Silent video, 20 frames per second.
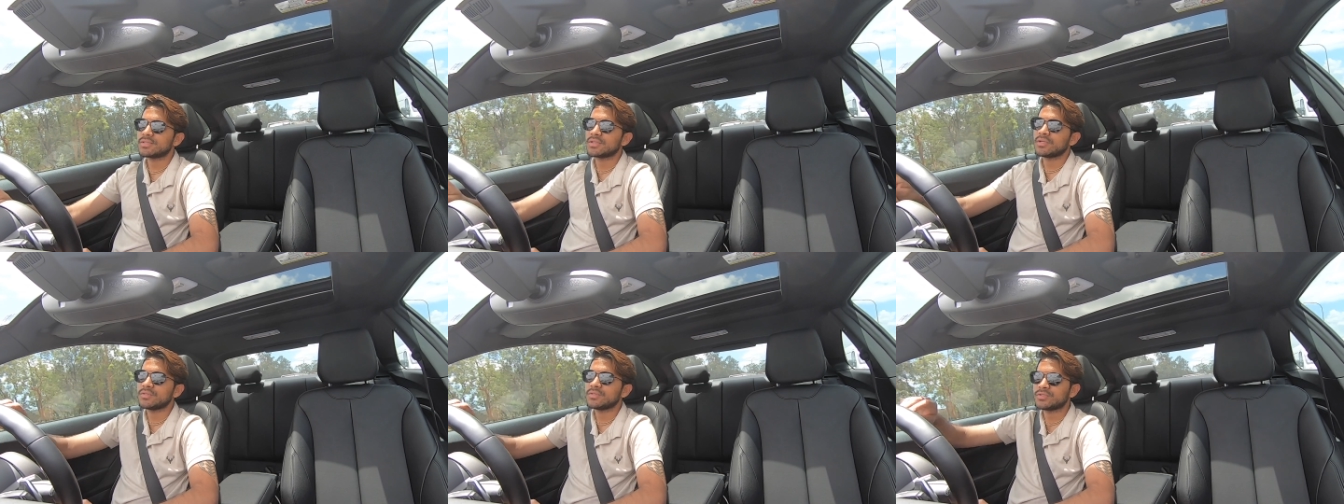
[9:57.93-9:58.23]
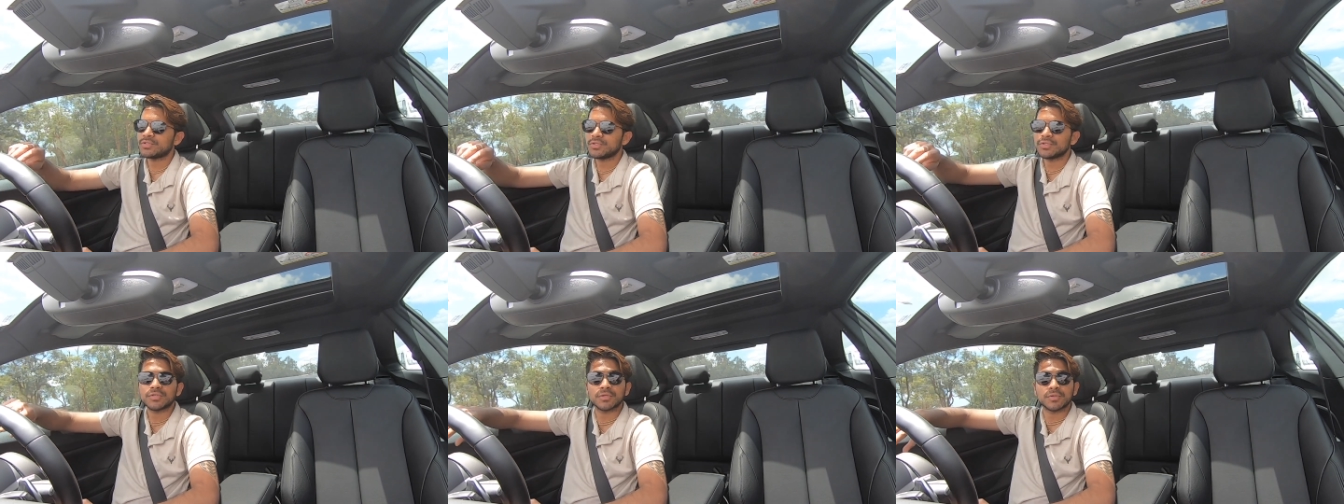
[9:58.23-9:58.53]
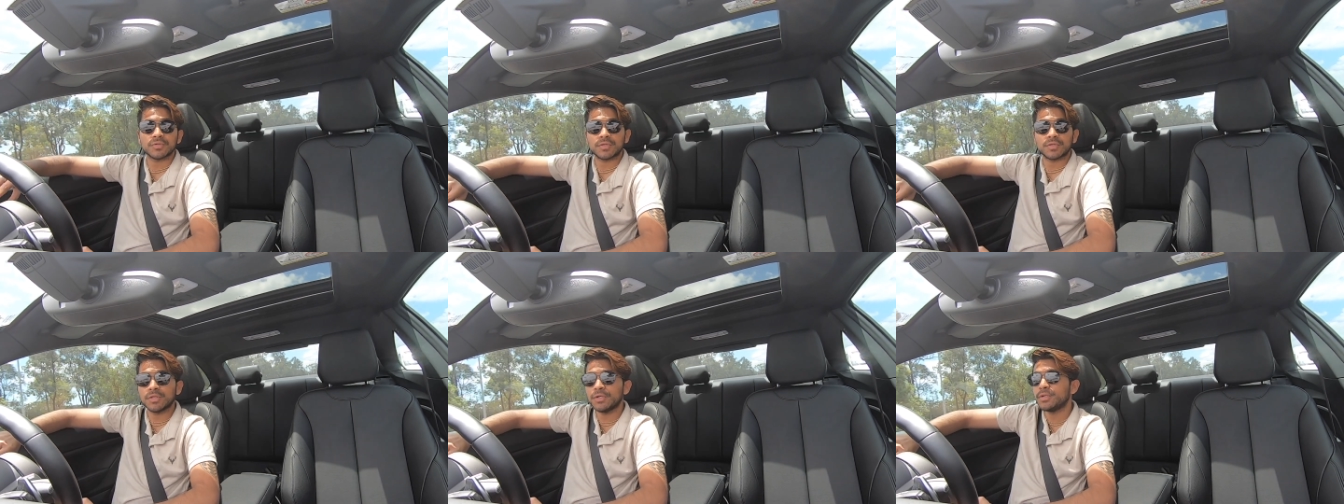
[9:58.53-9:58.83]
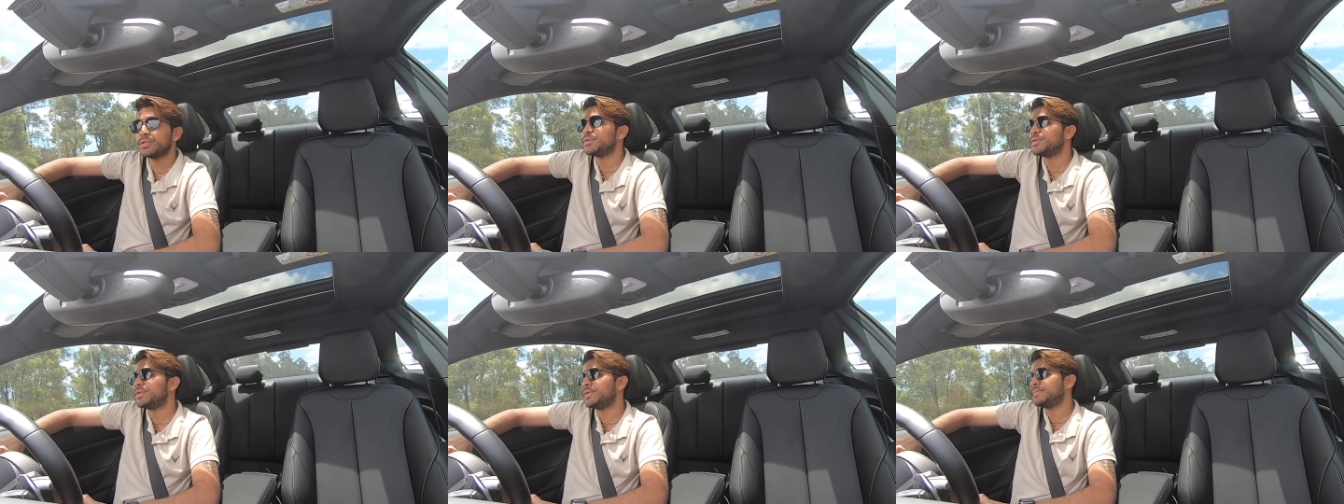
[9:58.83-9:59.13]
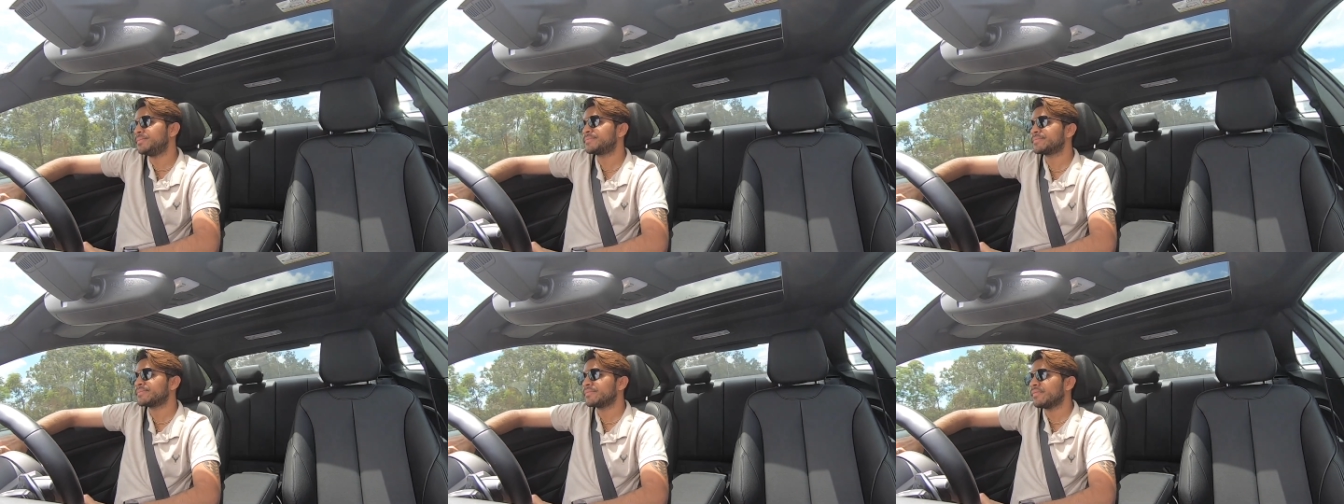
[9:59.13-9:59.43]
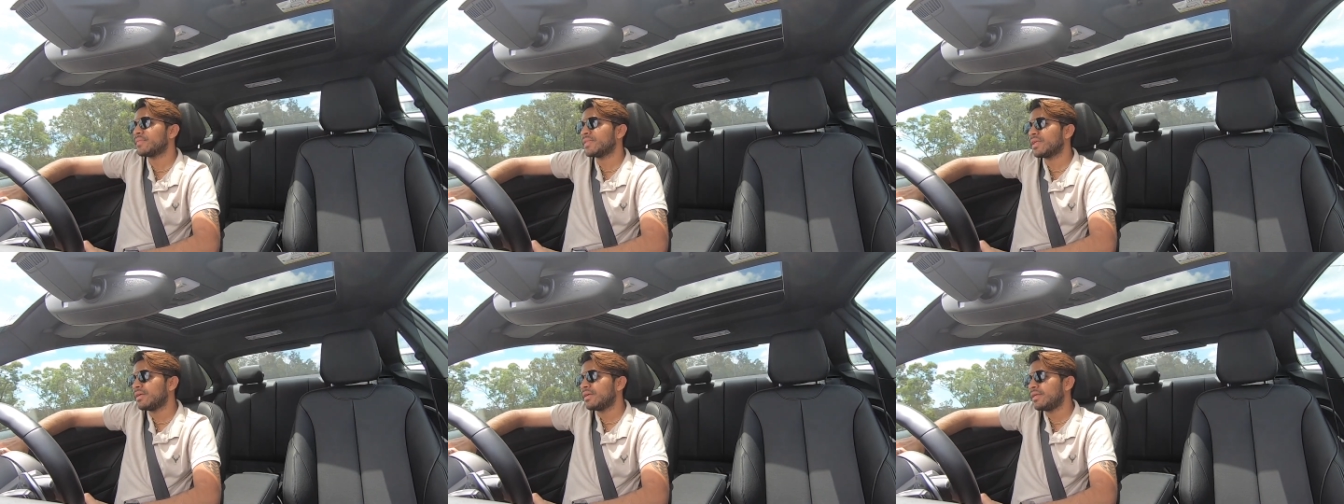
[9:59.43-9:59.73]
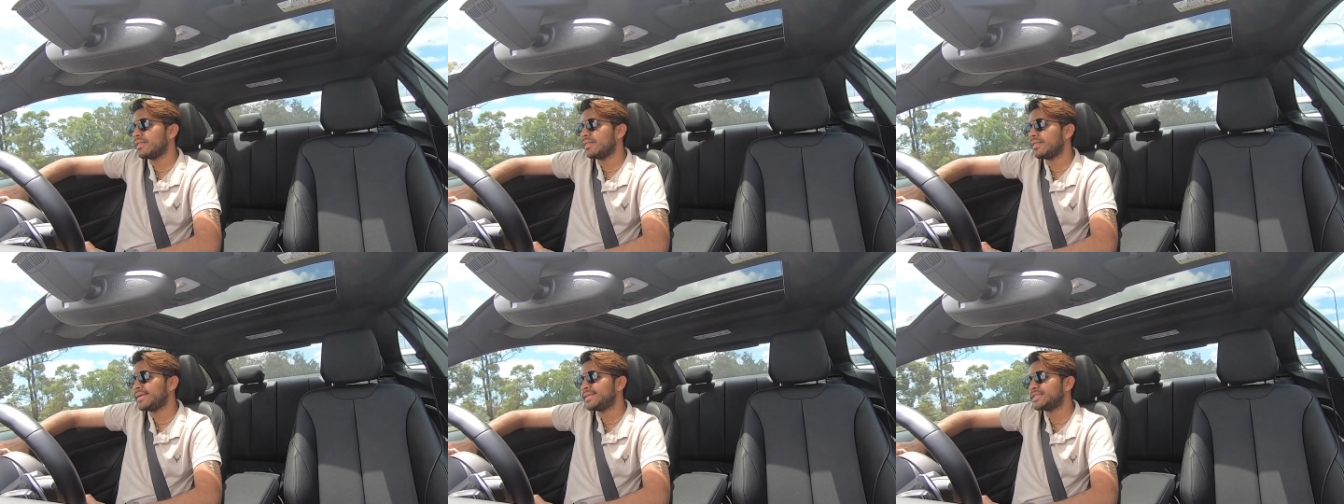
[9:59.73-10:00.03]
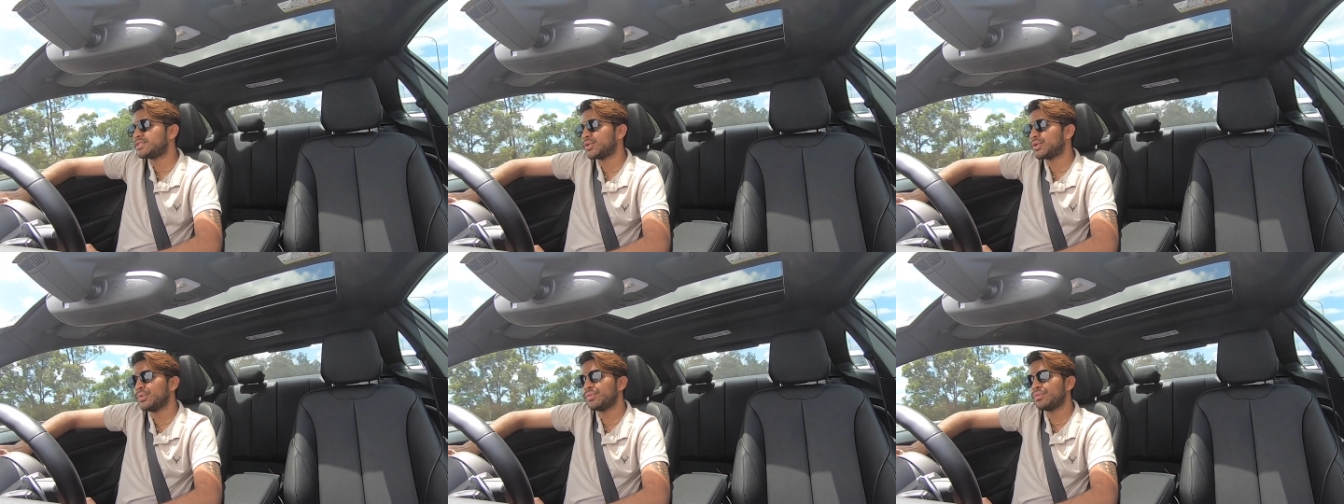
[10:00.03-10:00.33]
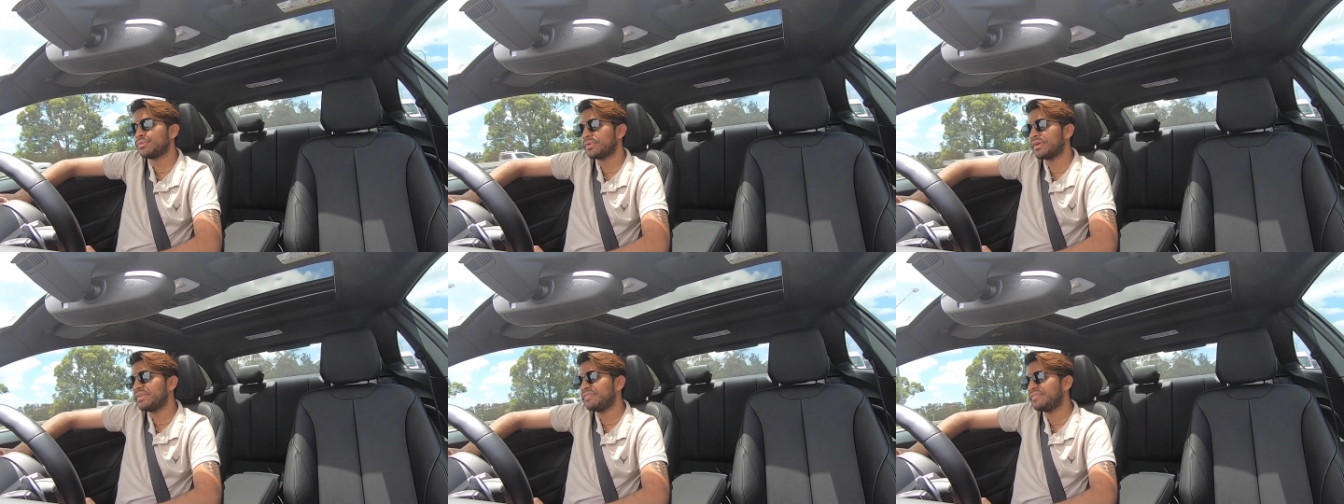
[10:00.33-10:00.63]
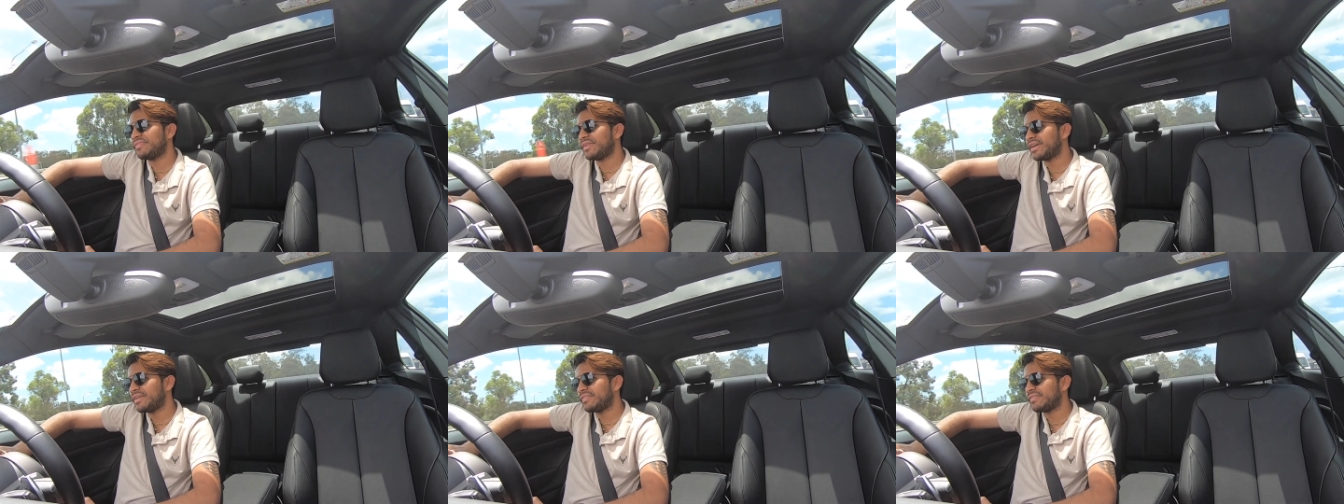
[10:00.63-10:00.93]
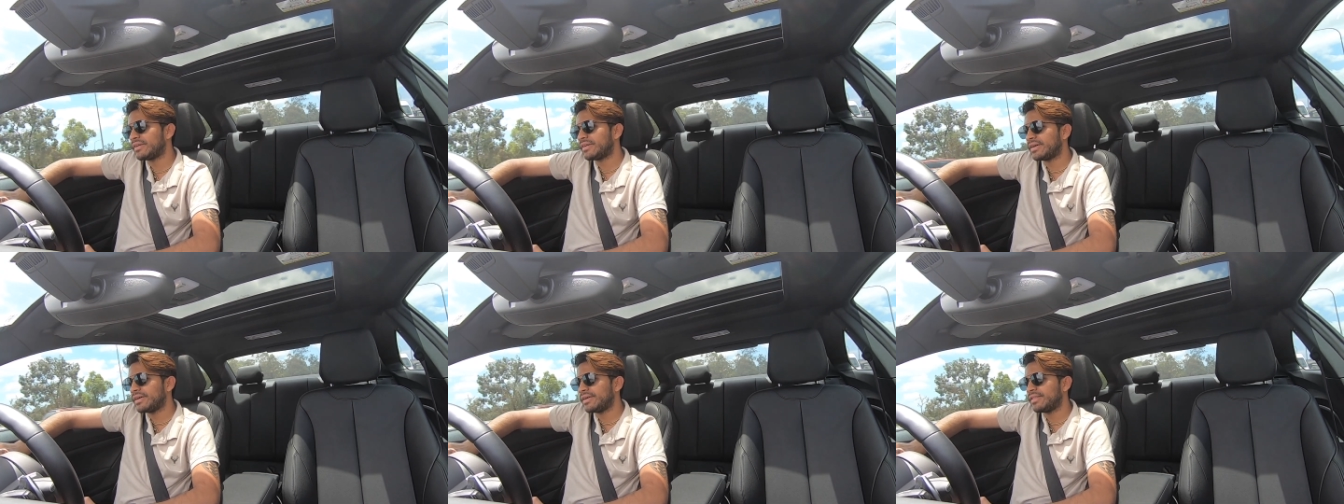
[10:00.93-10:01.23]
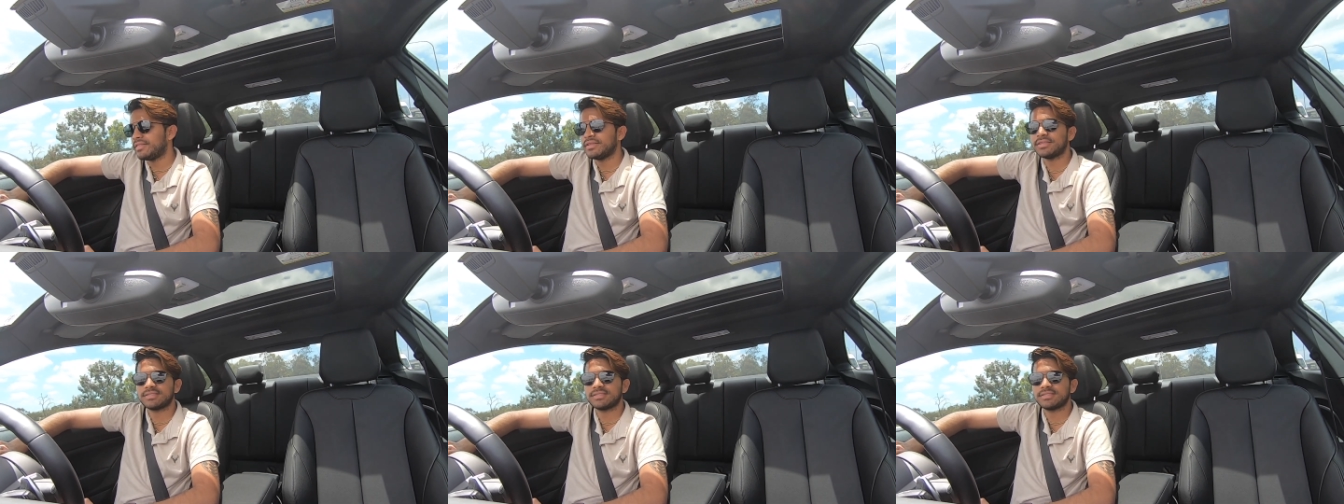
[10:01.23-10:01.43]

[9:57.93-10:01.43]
So to conclude, the 235i,